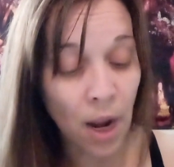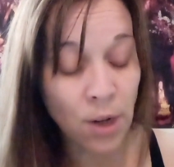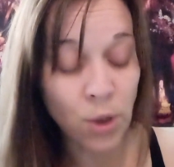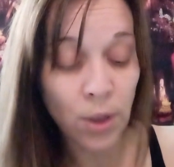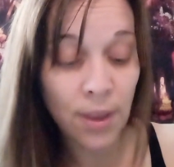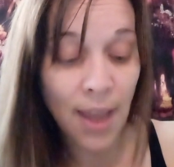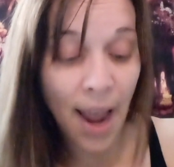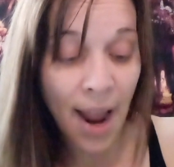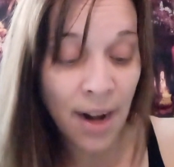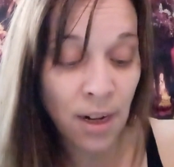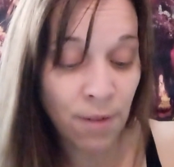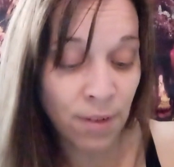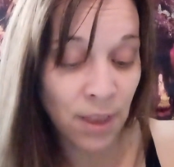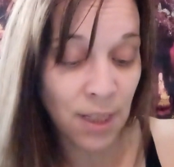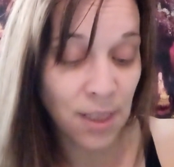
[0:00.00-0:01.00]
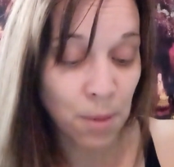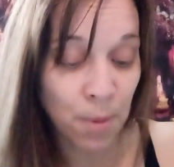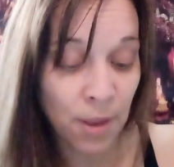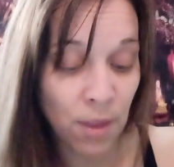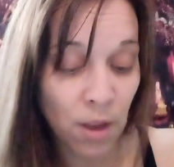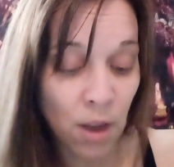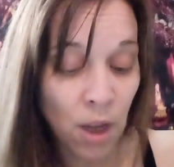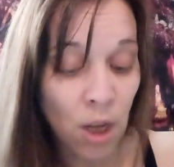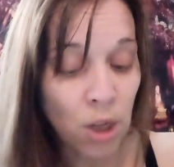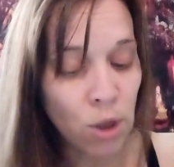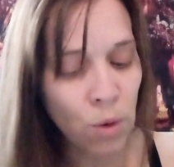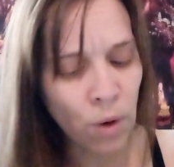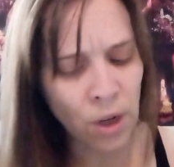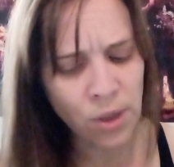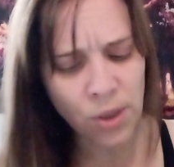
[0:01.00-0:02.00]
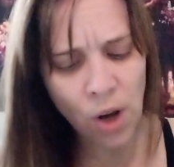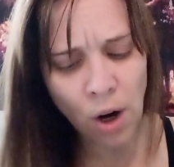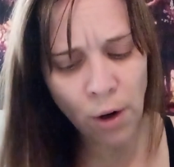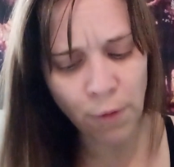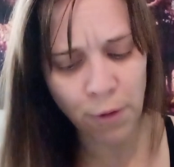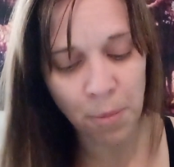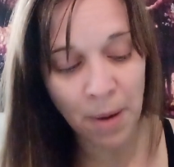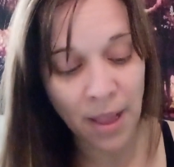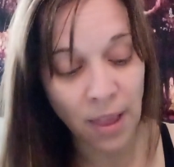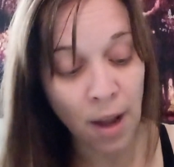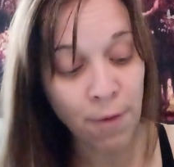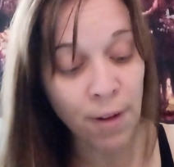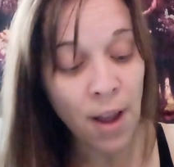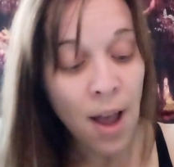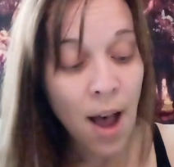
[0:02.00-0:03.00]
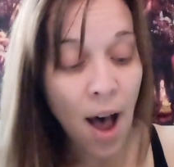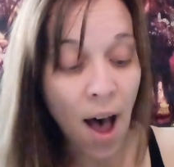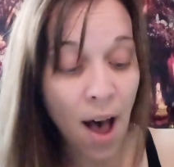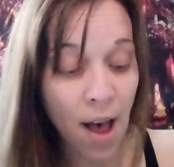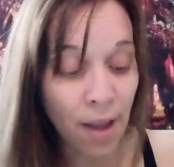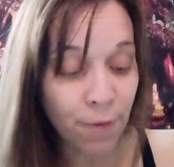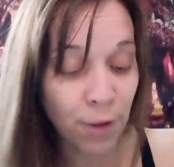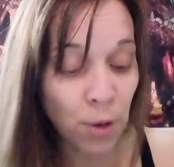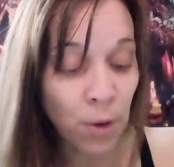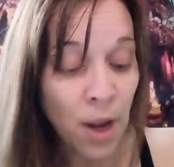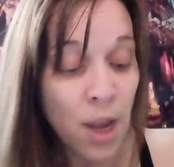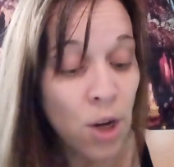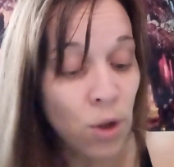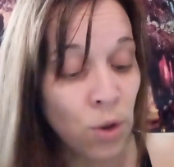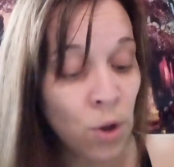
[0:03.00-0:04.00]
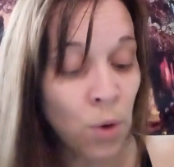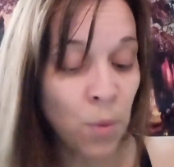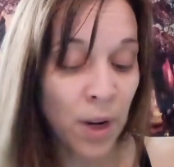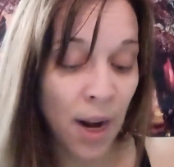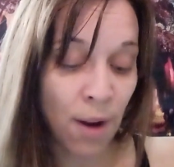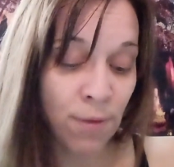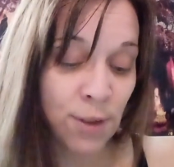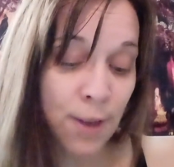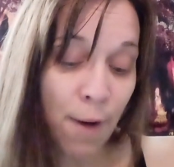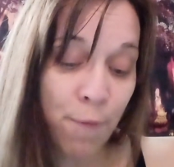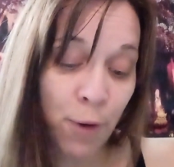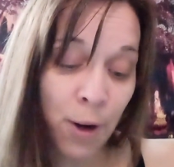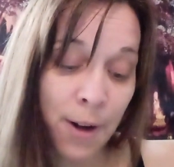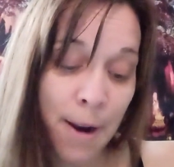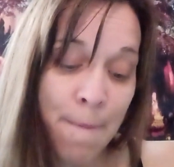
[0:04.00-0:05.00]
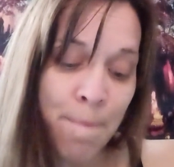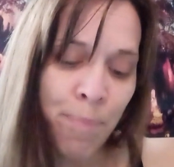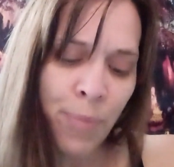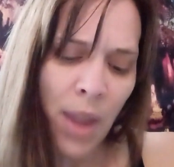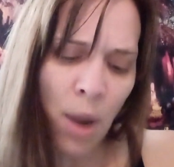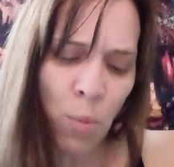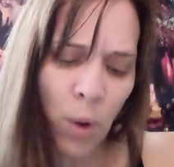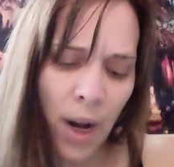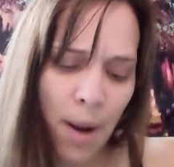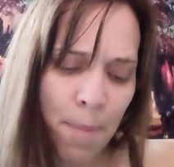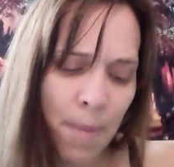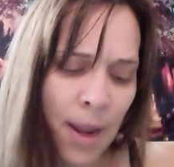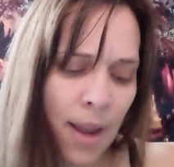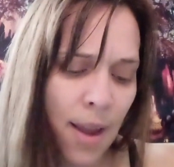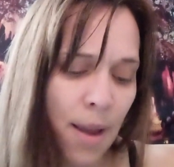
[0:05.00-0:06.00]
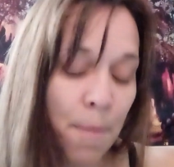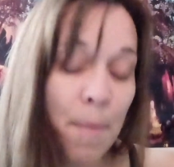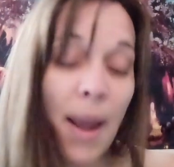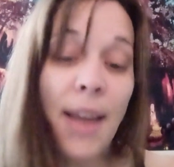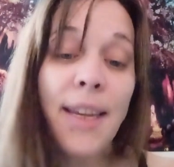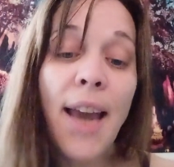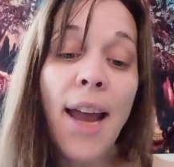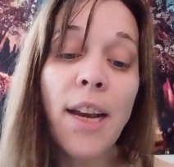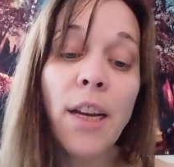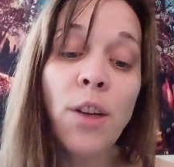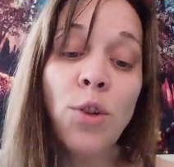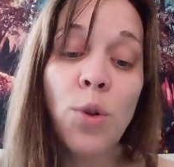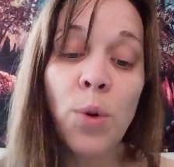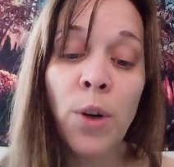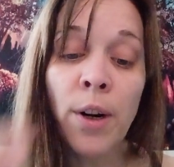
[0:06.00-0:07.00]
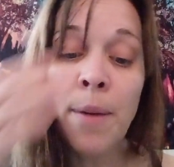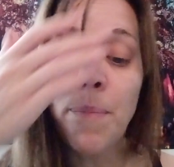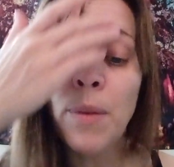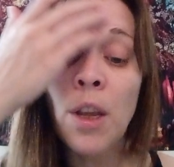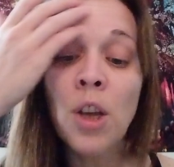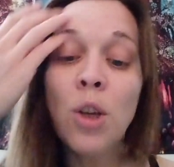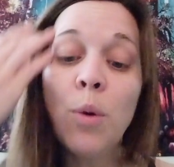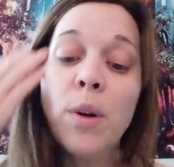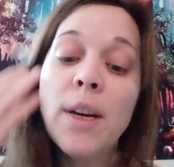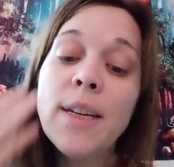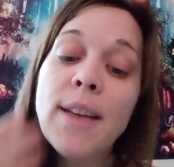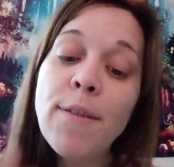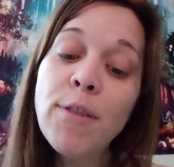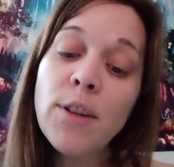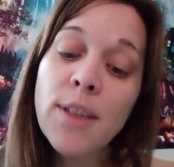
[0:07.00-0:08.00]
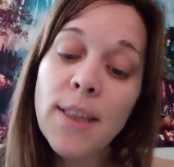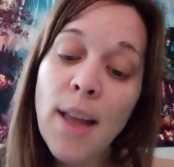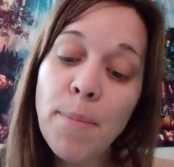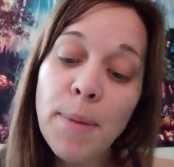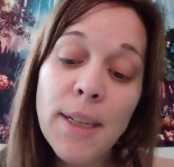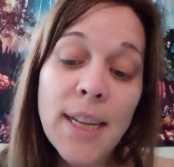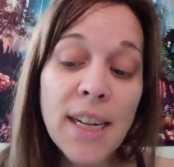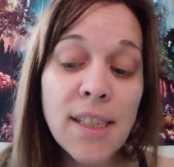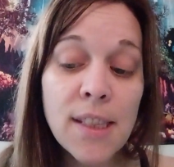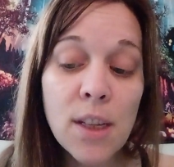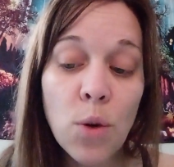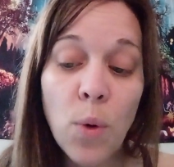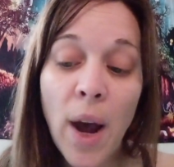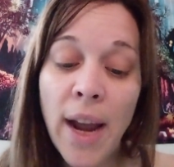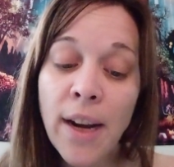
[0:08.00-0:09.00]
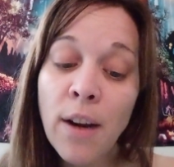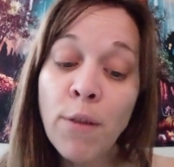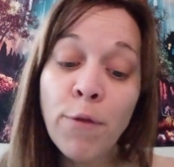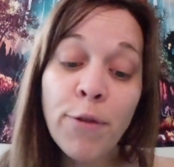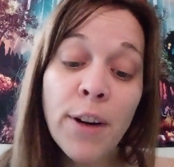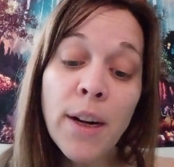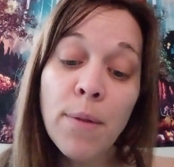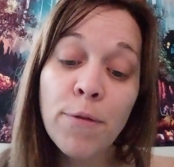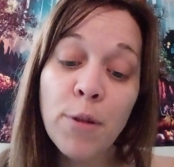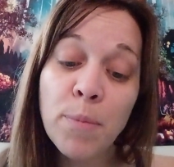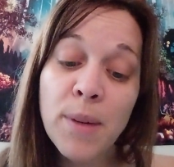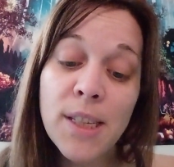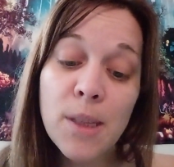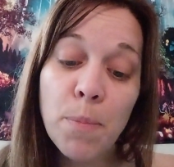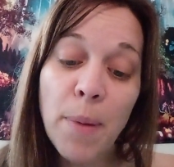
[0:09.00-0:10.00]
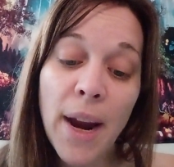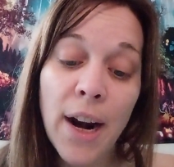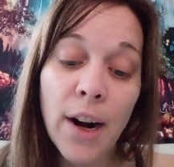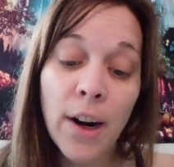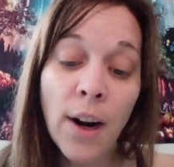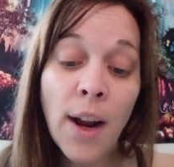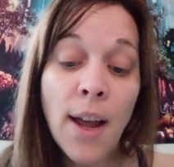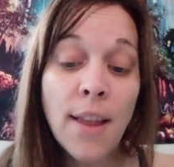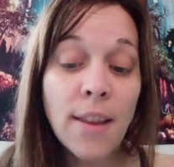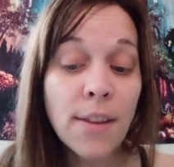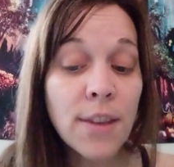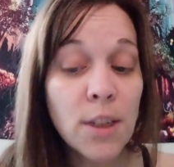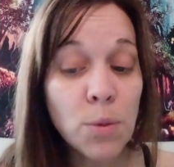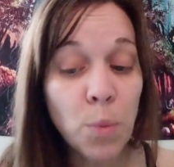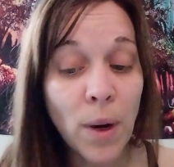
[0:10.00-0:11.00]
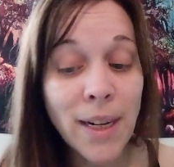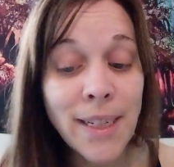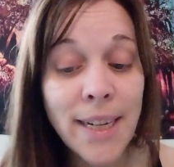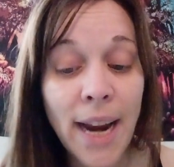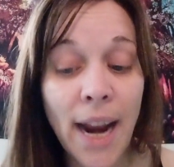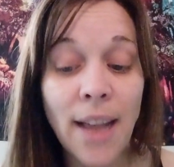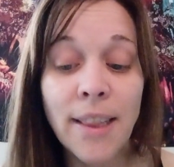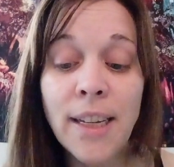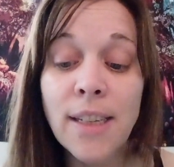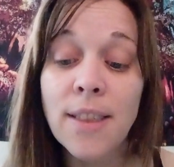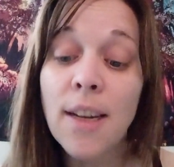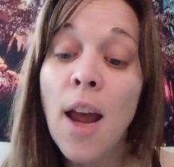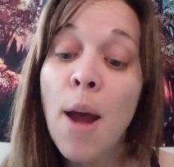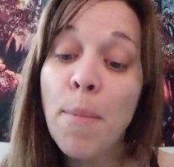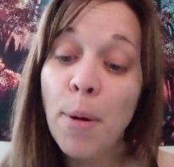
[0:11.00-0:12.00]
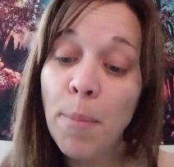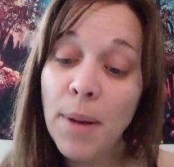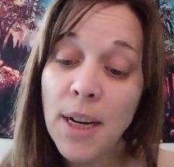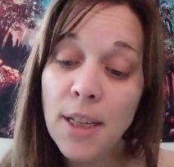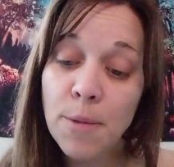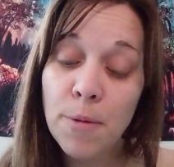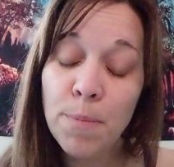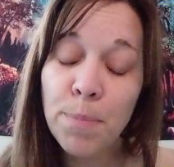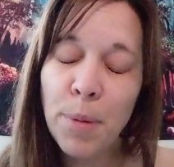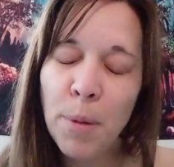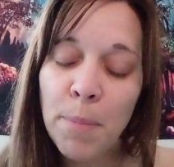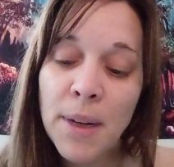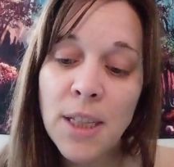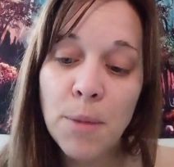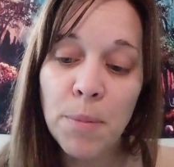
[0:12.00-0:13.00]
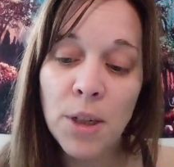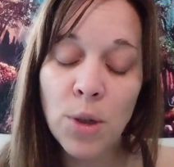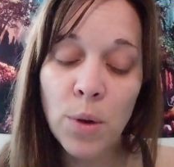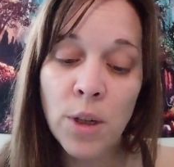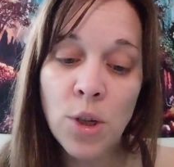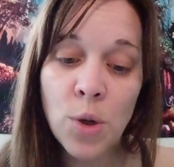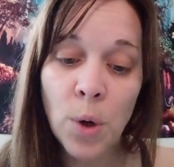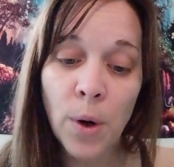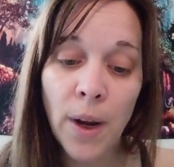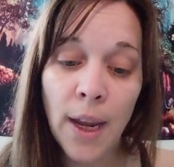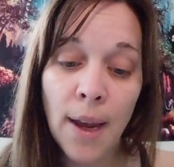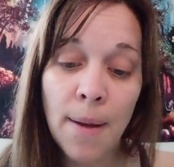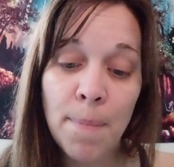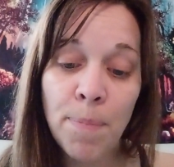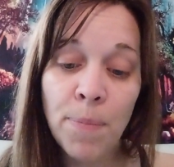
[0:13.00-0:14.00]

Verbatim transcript: I took the hand of Elizabeth. You are sorrowful, my love. Ah, if you knew what I have suffered, and what I may, may yet endure, you would endeavor to let me taste the quiet and freedom from despair that this one day at least permits, permits me to enjoy.